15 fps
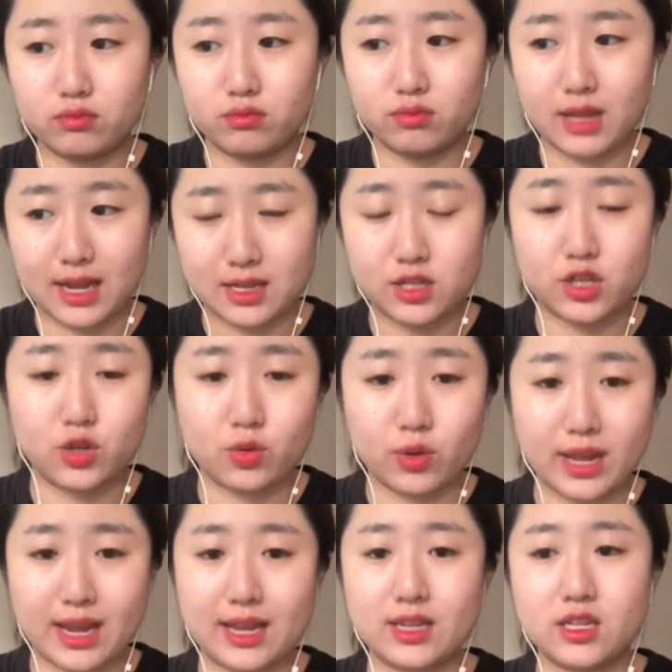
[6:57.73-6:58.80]
that you
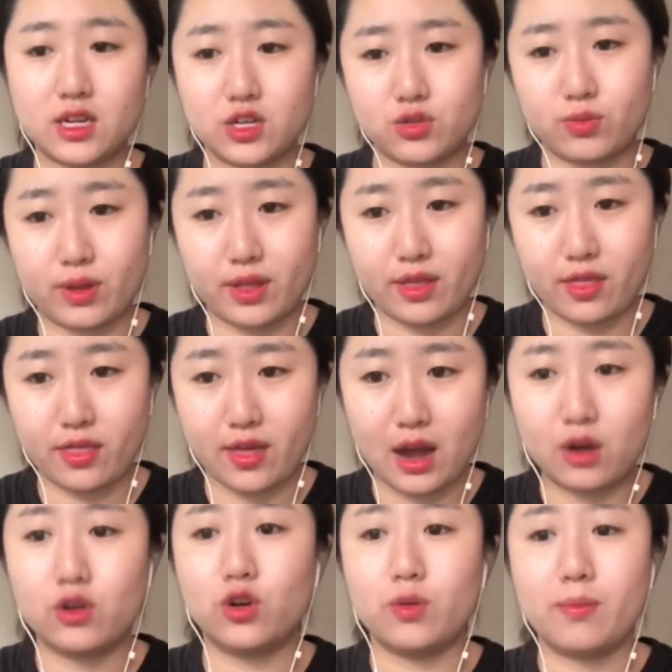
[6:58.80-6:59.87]
get in touch with
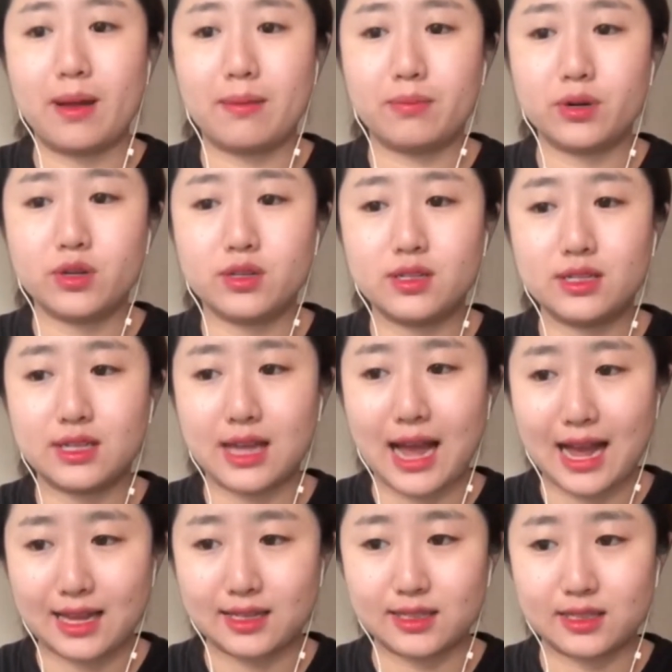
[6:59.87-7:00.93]
outgroup members
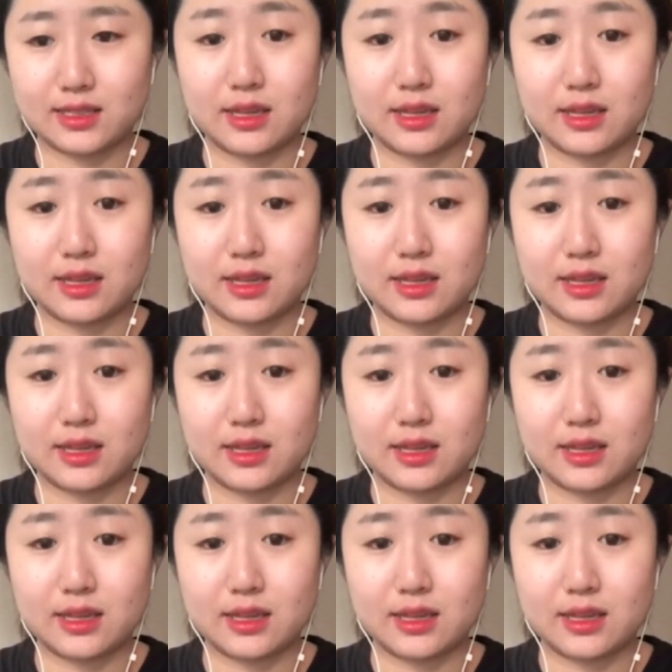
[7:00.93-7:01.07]
as